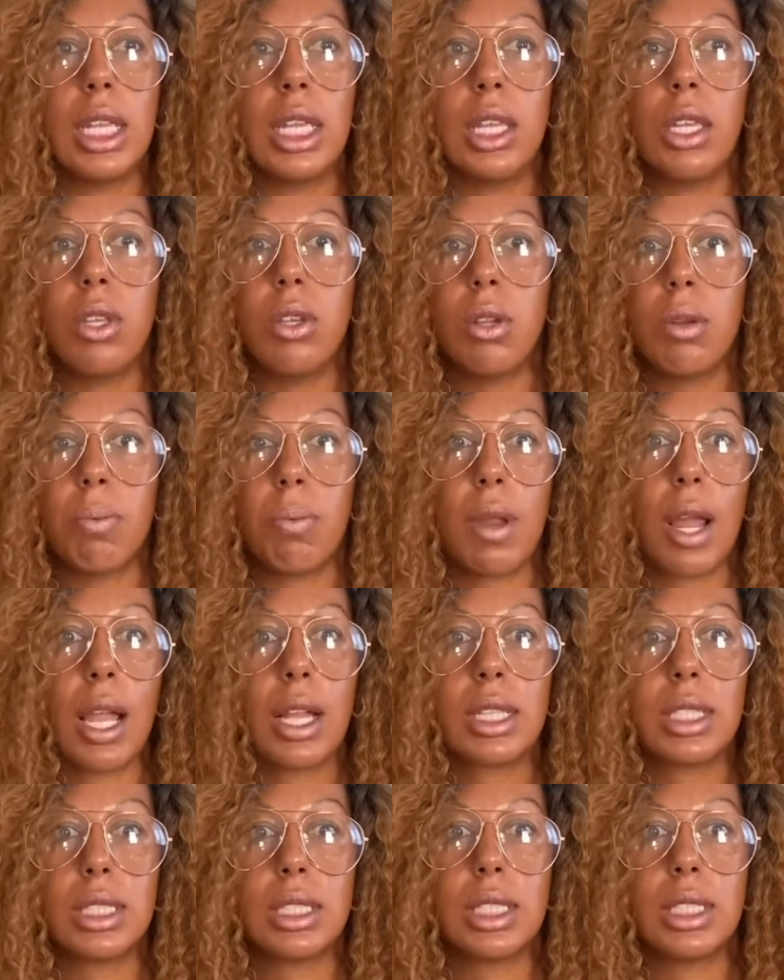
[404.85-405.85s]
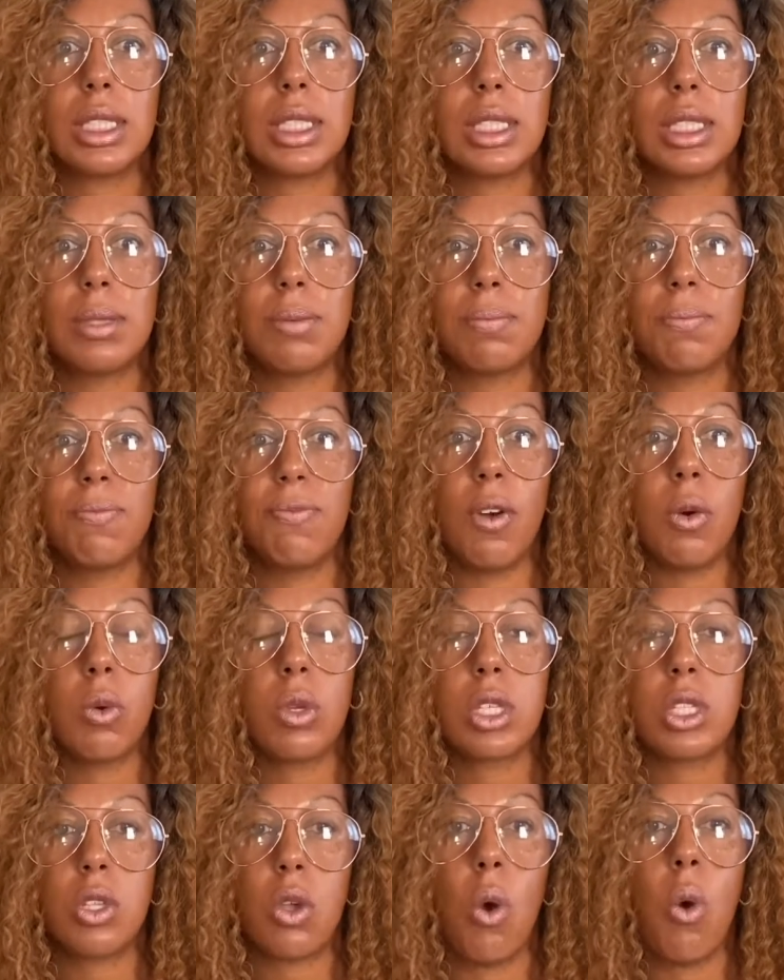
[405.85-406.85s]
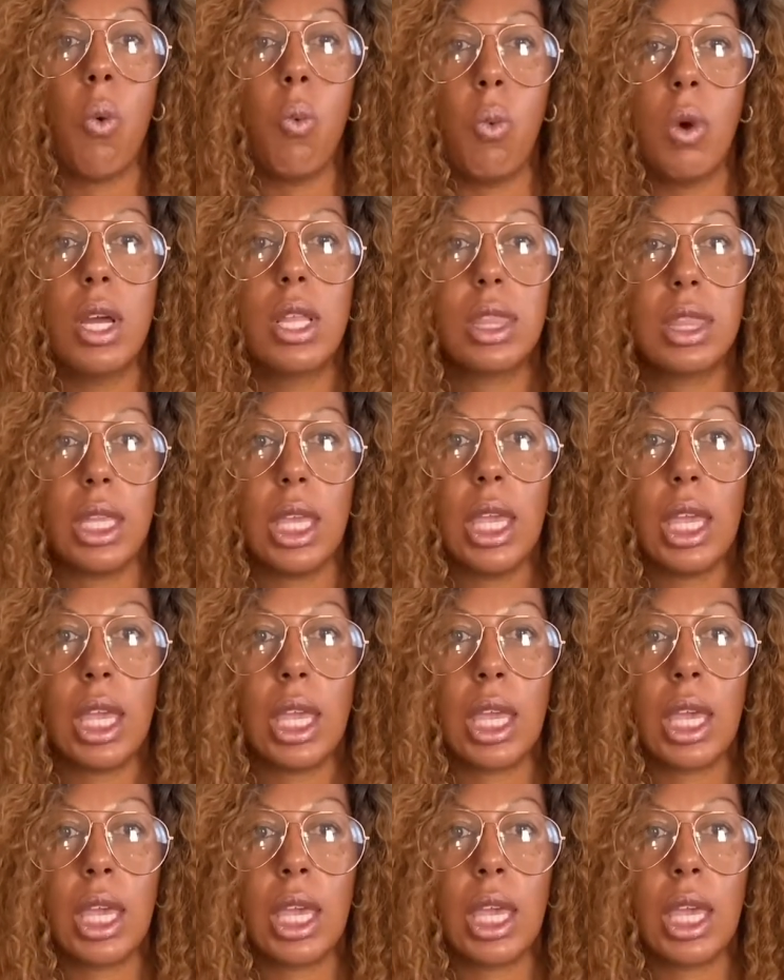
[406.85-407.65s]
your practices is focused on one thing,